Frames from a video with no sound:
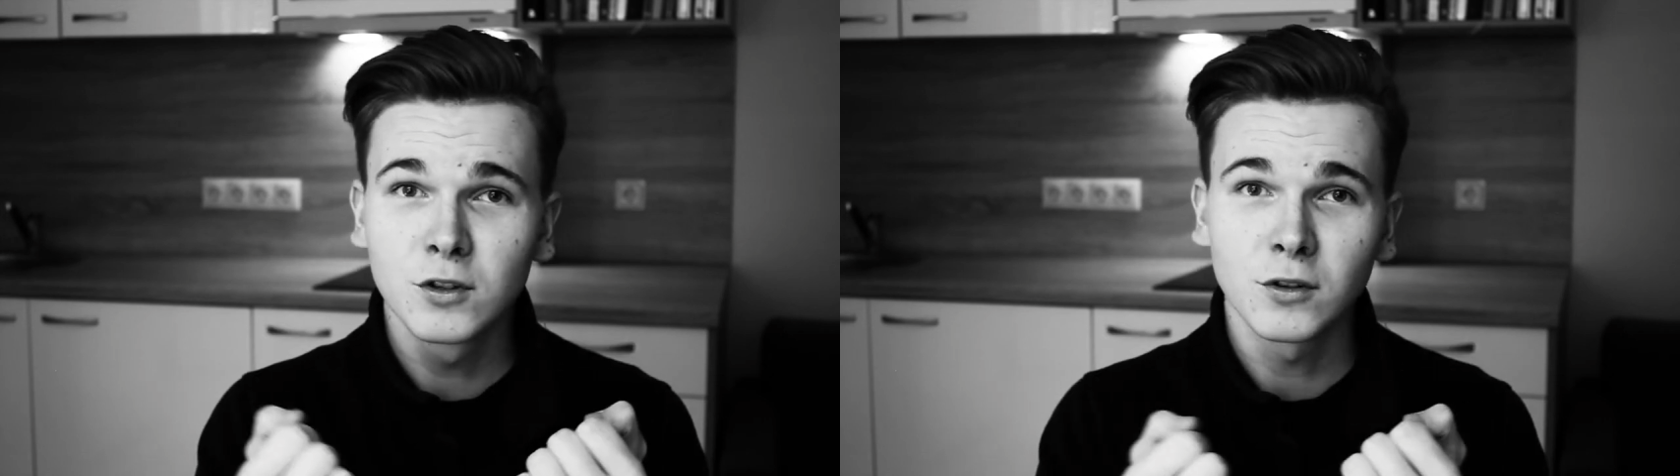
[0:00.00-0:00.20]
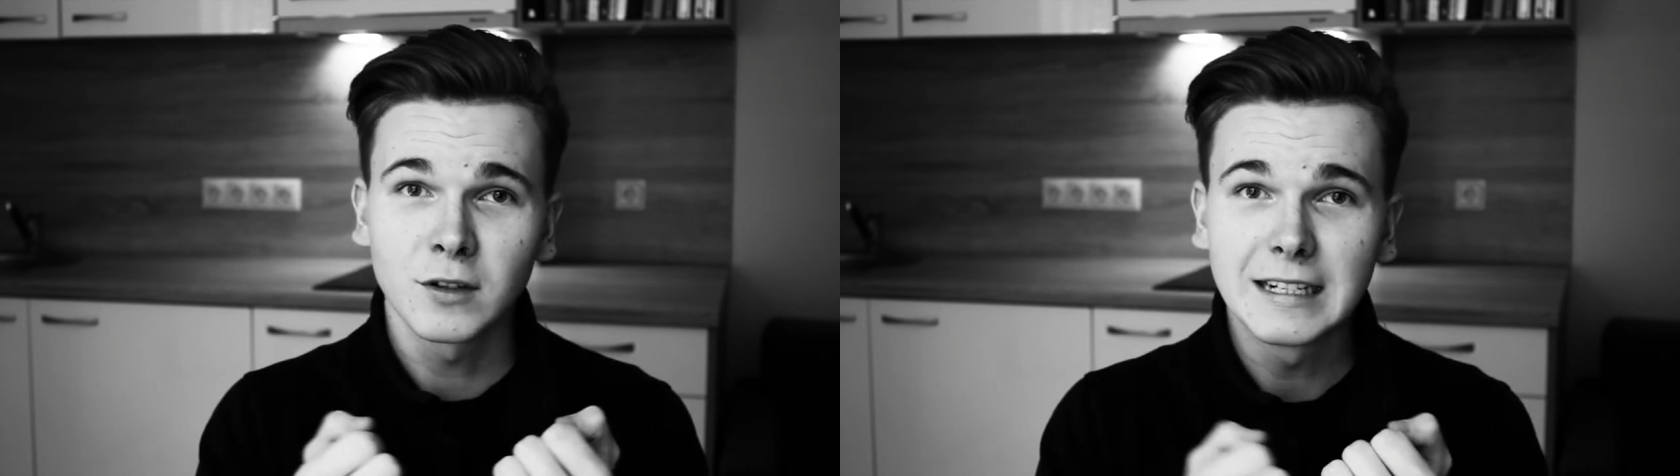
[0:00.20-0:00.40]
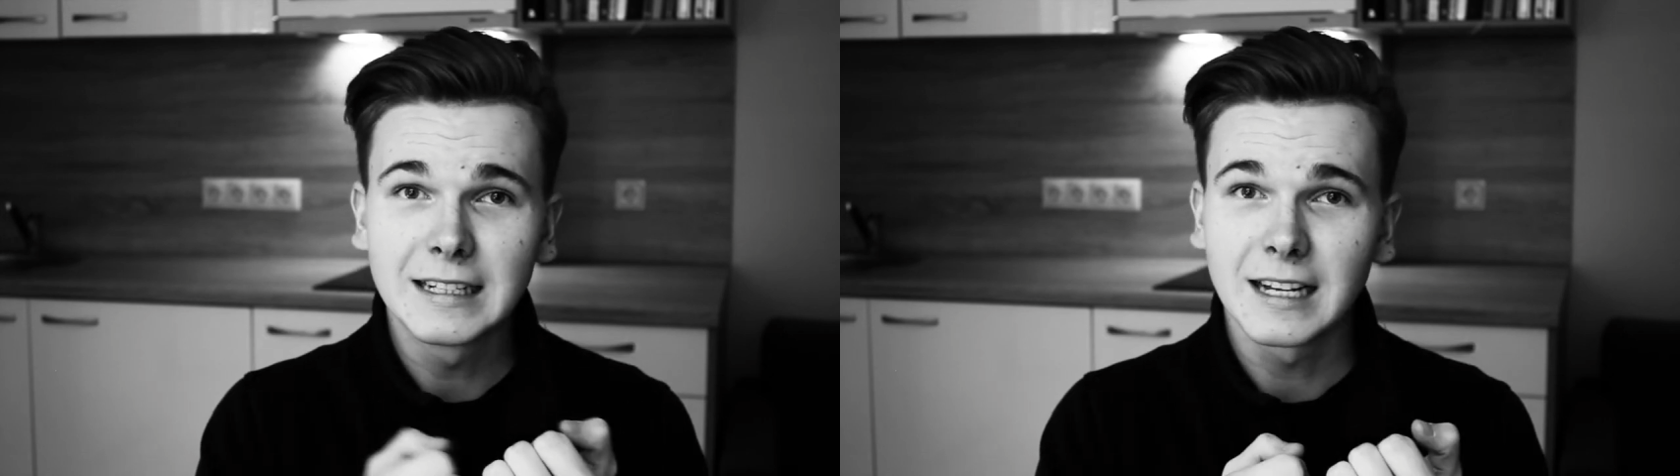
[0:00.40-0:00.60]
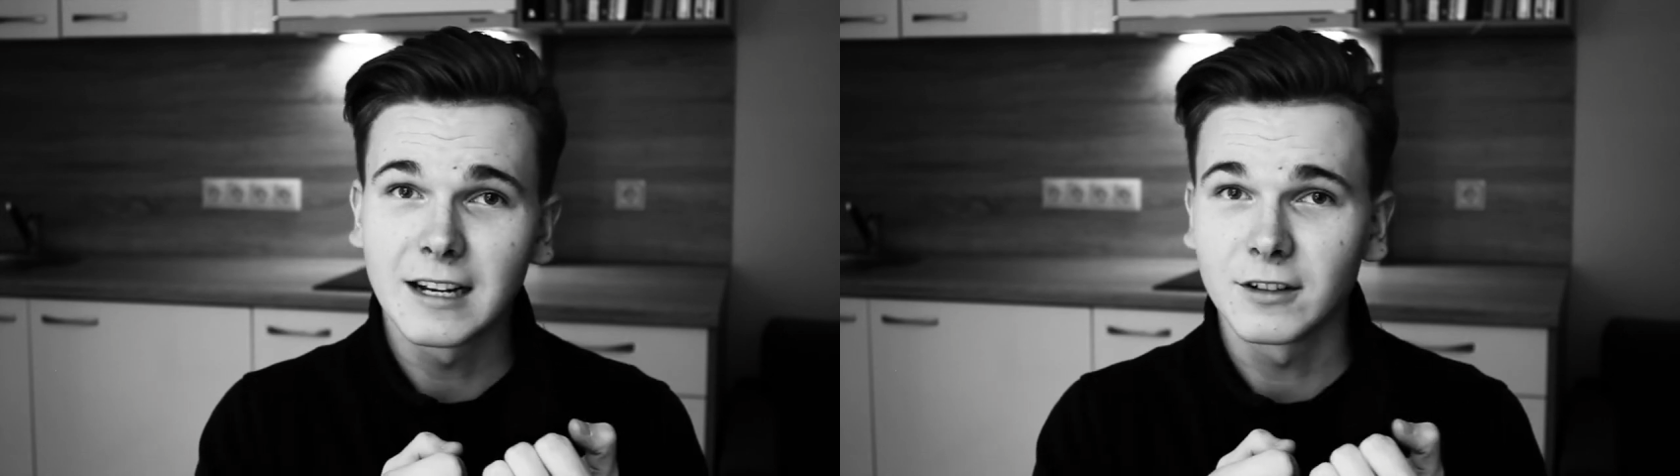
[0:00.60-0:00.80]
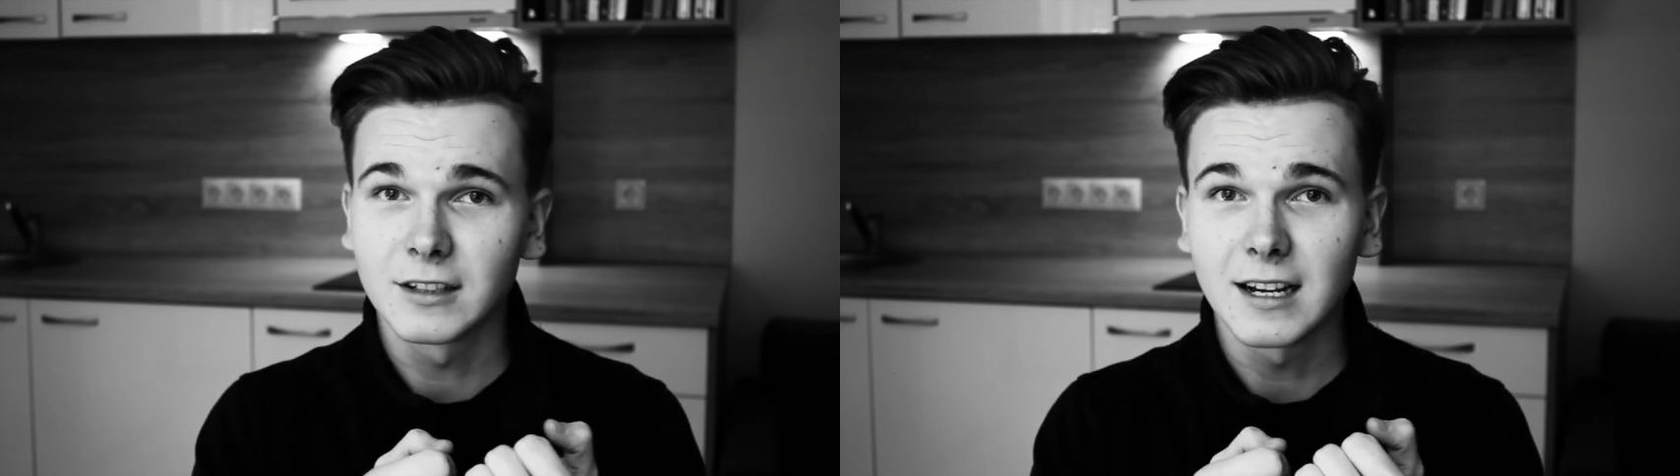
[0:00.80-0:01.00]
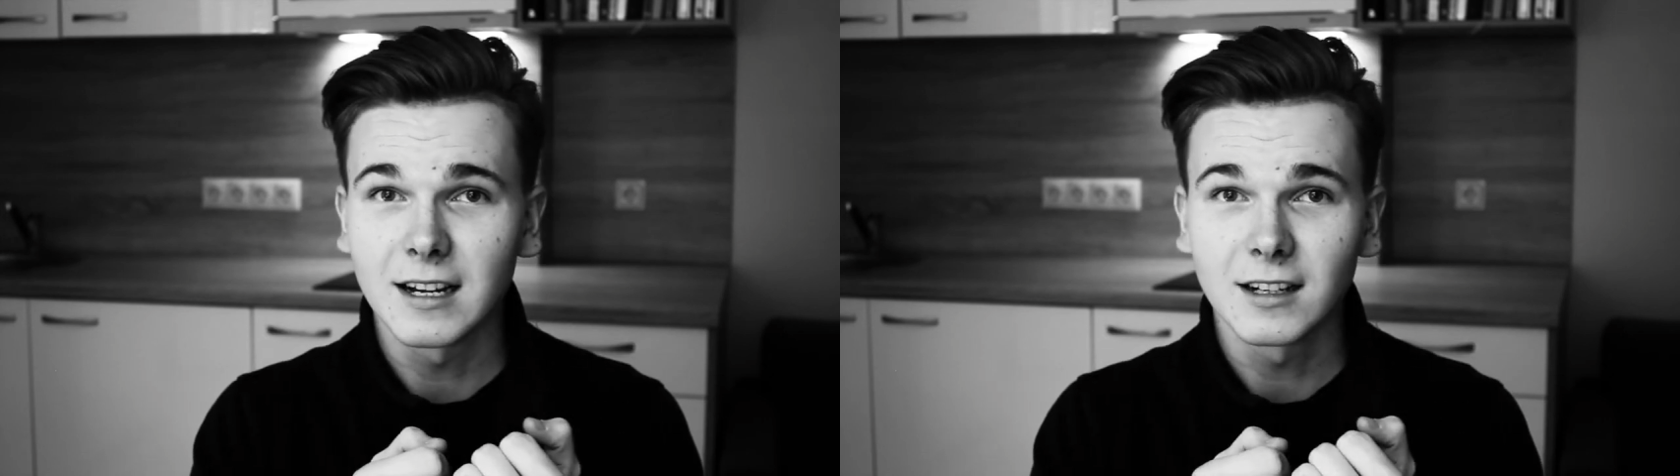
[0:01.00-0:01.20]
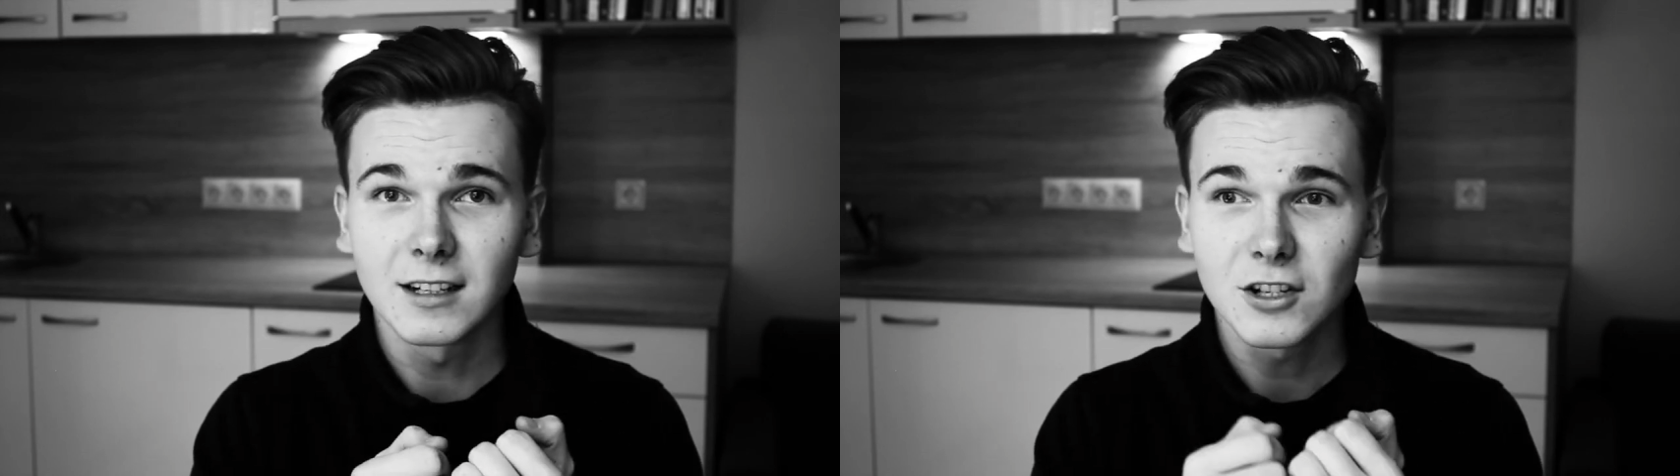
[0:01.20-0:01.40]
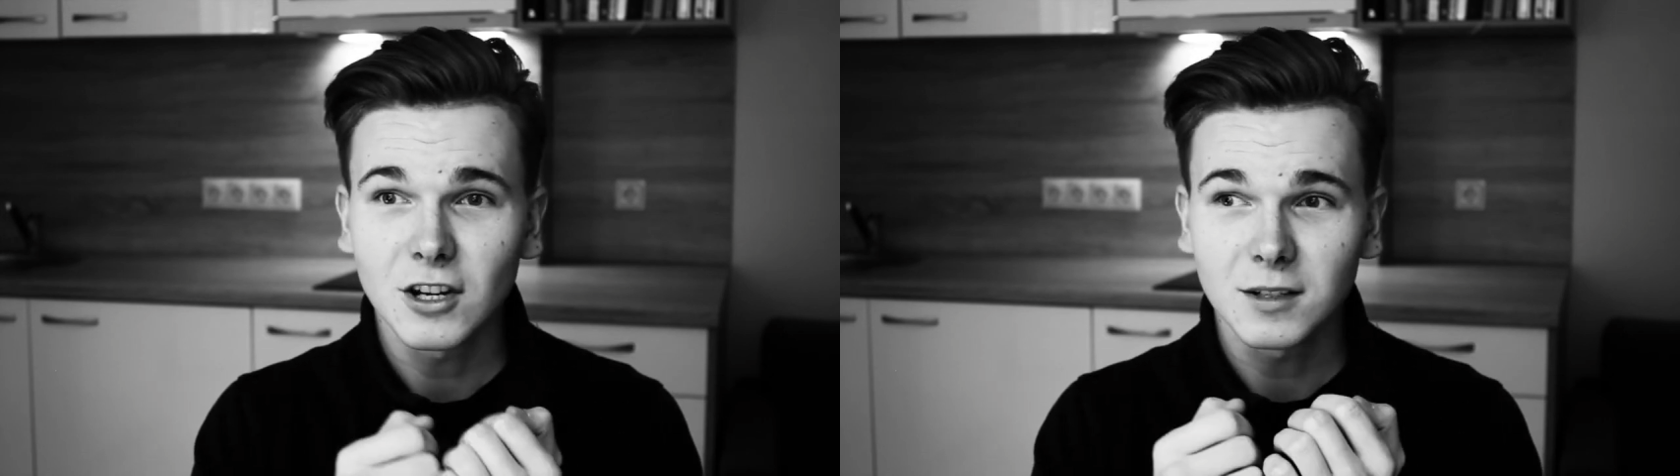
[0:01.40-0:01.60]
you're eating every day.
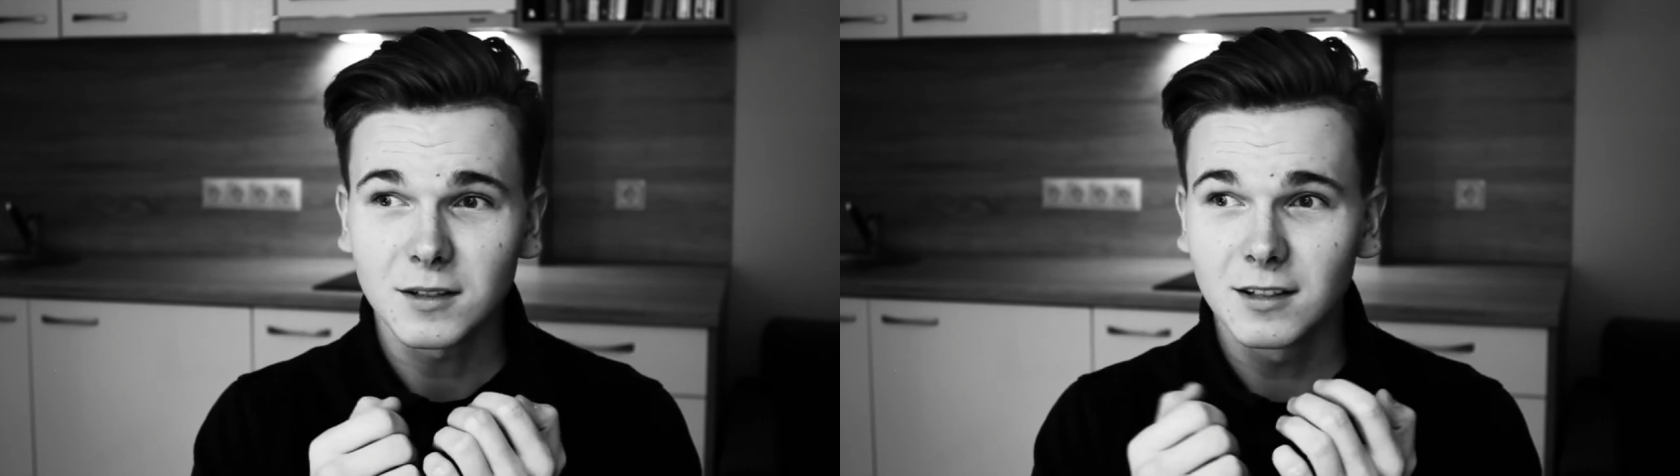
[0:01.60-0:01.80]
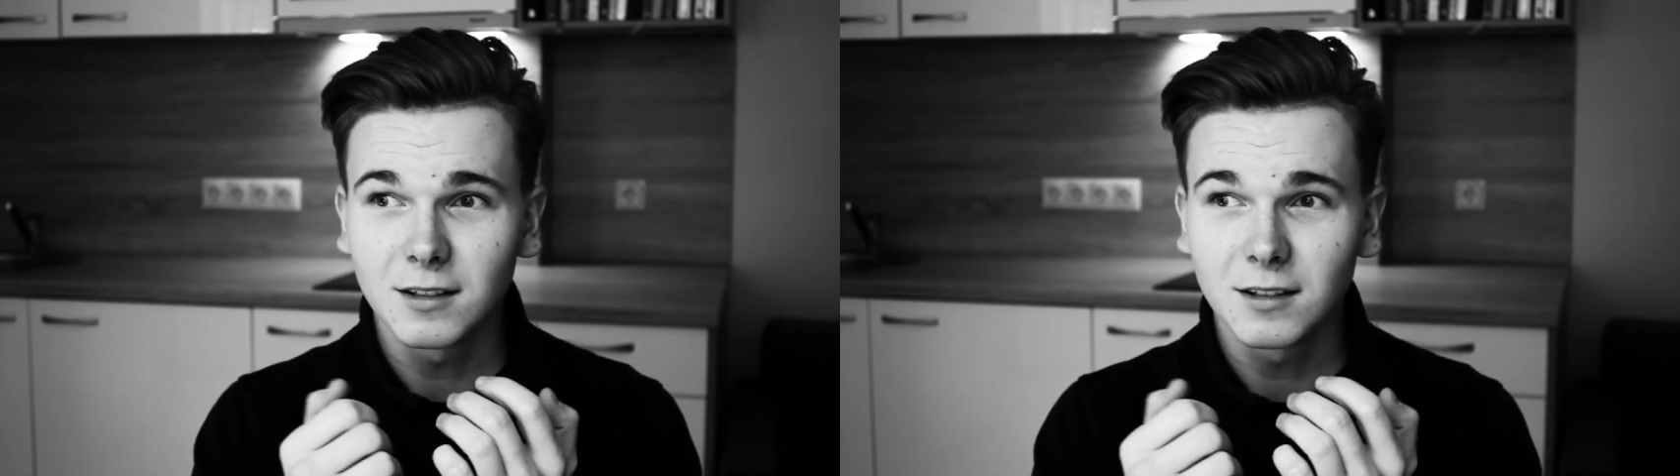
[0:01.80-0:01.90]
It's just